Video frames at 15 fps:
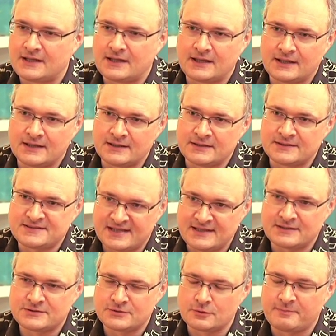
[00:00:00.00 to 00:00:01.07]
I
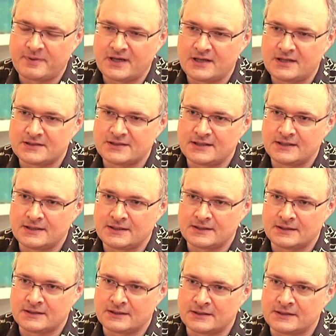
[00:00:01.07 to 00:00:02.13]
took part
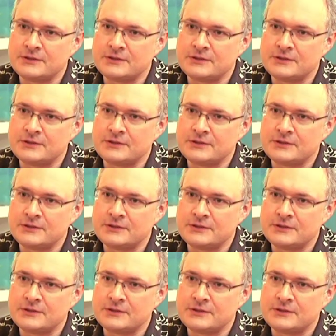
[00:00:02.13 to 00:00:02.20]
in uh,